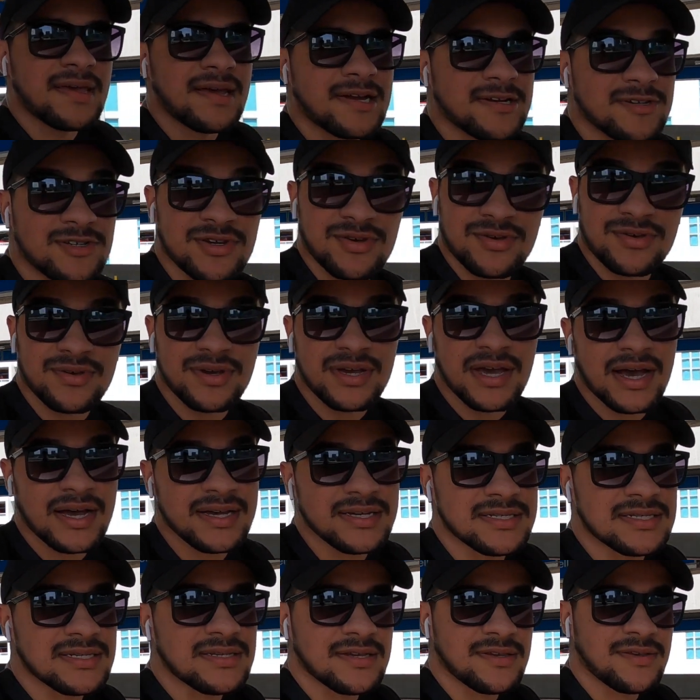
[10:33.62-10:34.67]
and showing you
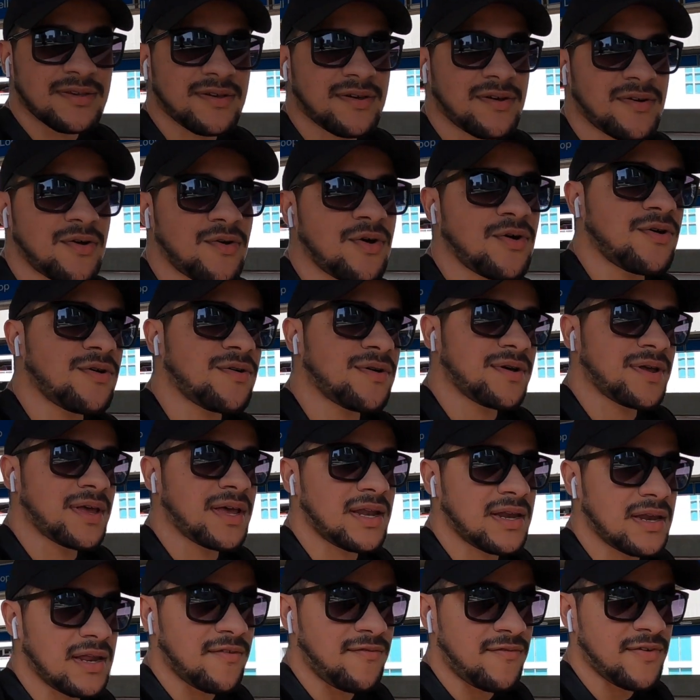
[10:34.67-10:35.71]
guys cool
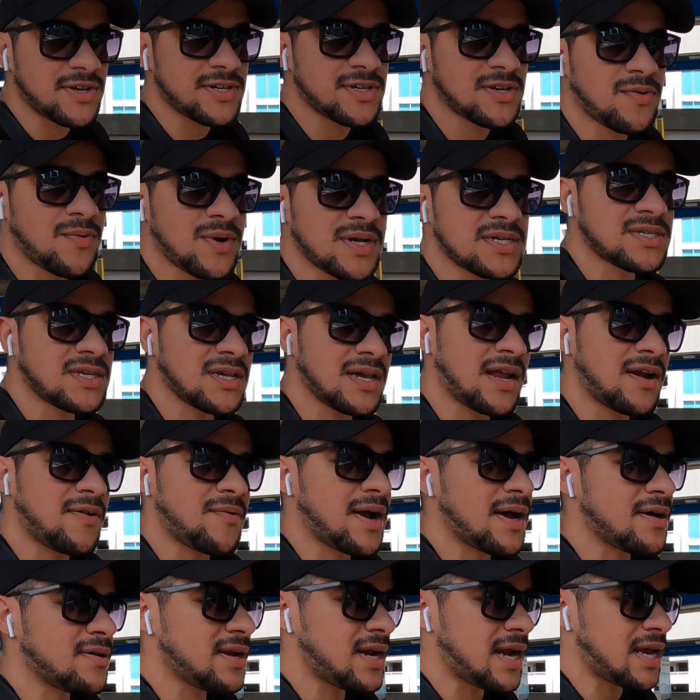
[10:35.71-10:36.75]
and efficient ways to get
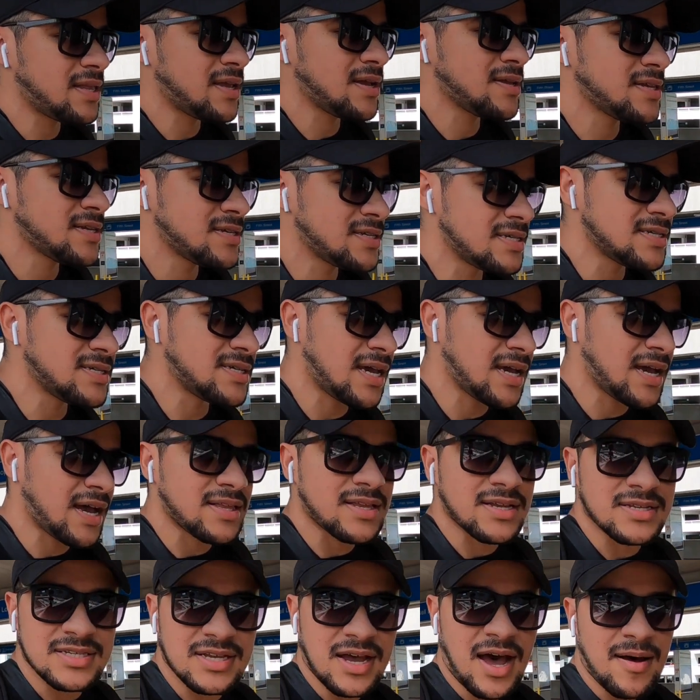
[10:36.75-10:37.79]
around. And I think this is like at
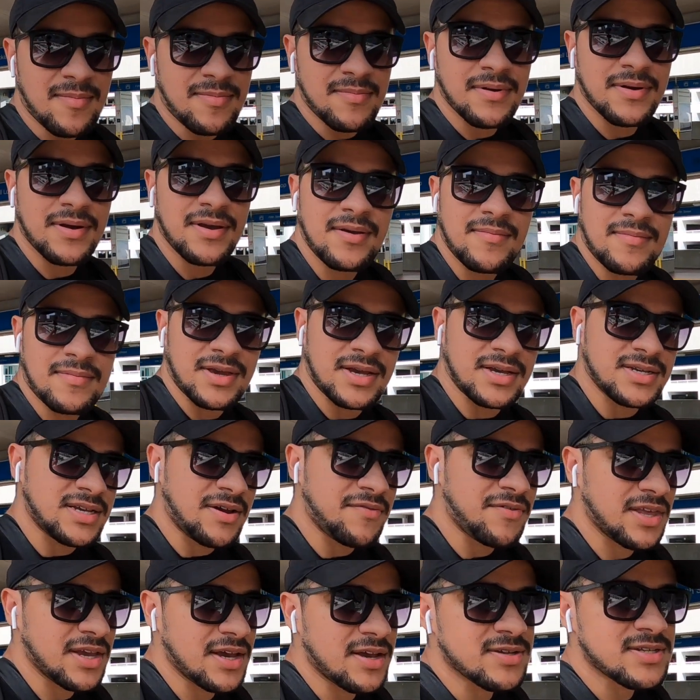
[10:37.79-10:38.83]
the top, because
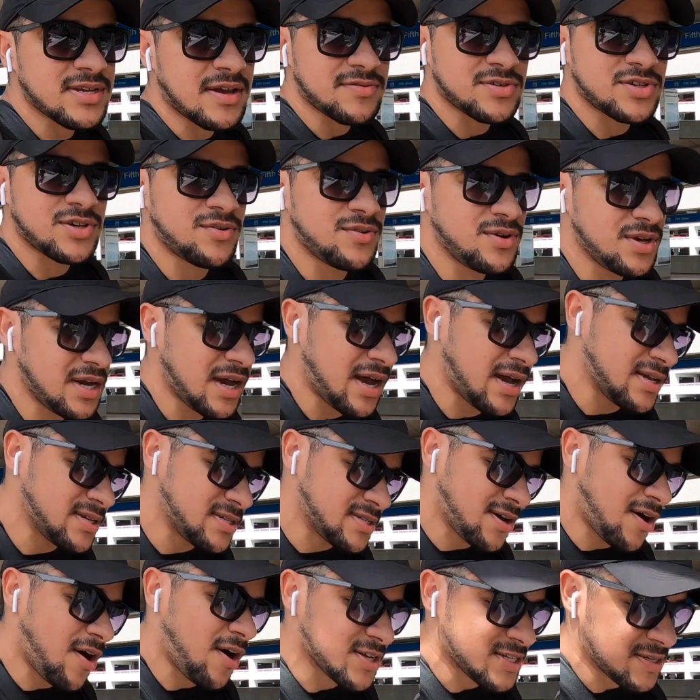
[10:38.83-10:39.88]
everything else I've shown you
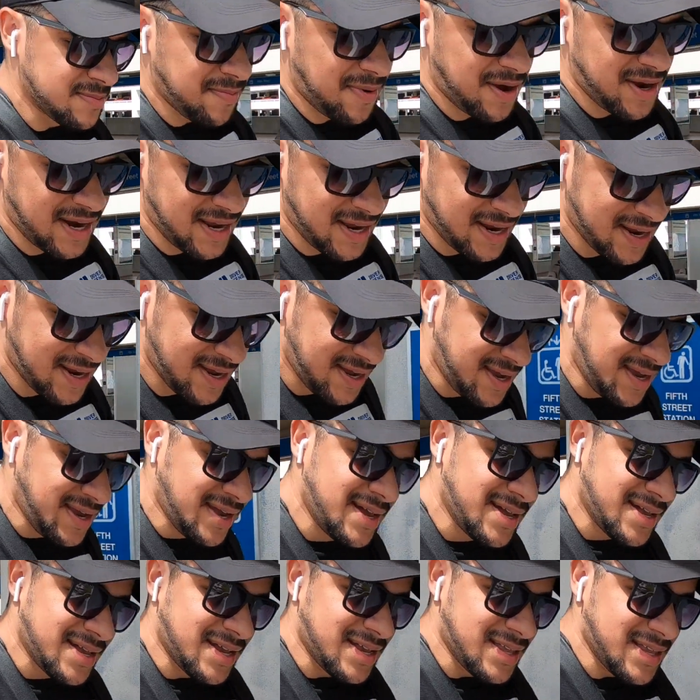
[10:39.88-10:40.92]
guys costs money,
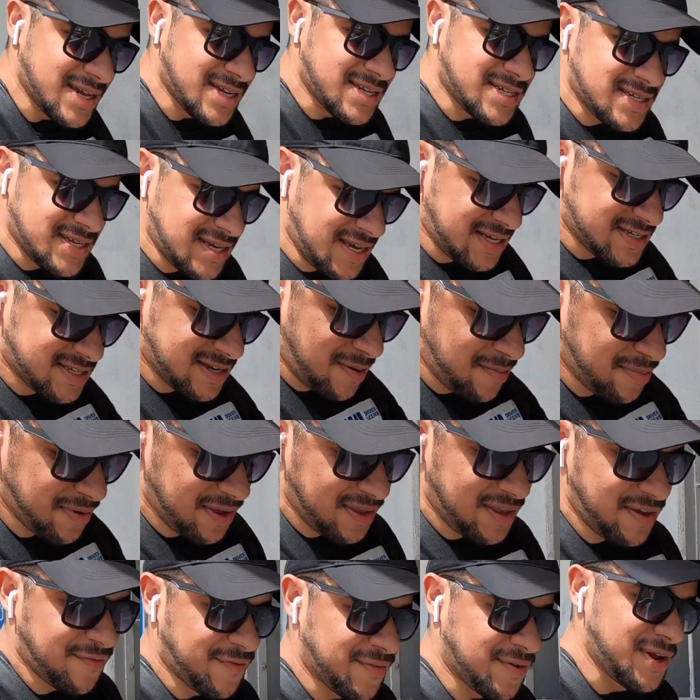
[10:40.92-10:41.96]
and this is
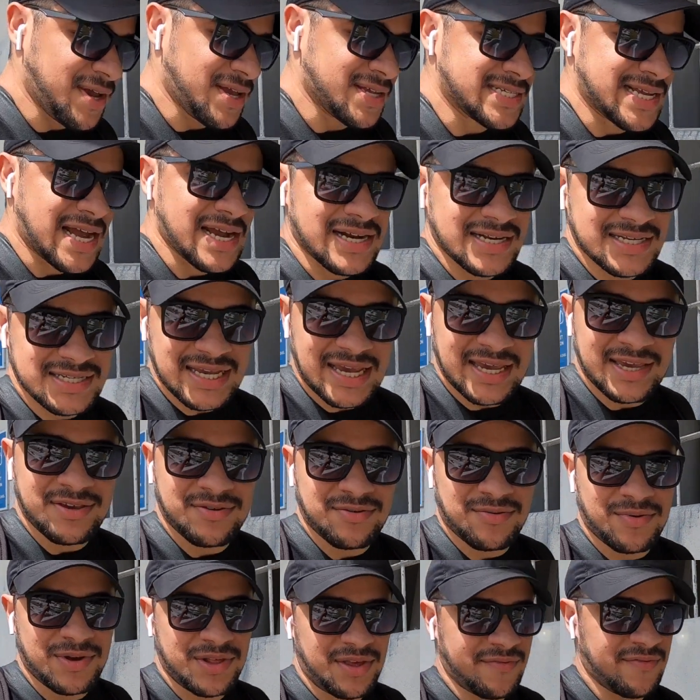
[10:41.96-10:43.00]
completely free. It's not going to take
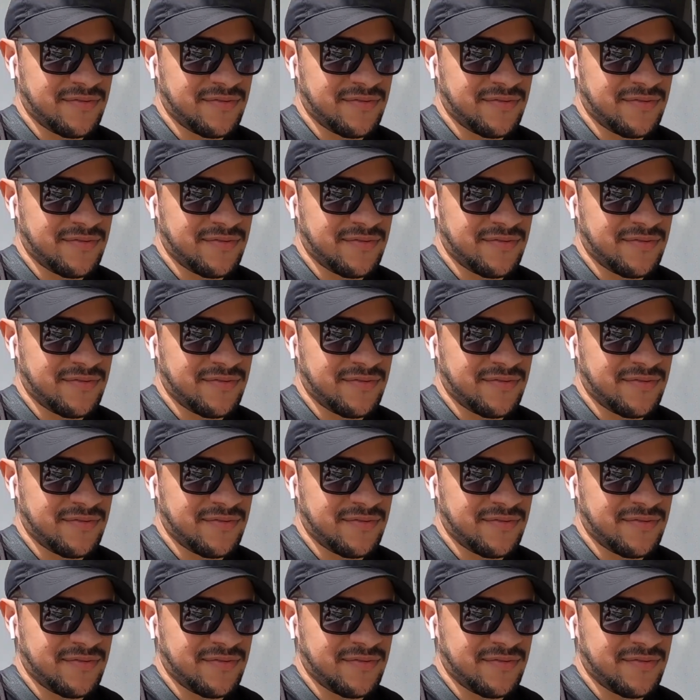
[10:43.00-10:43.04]
you really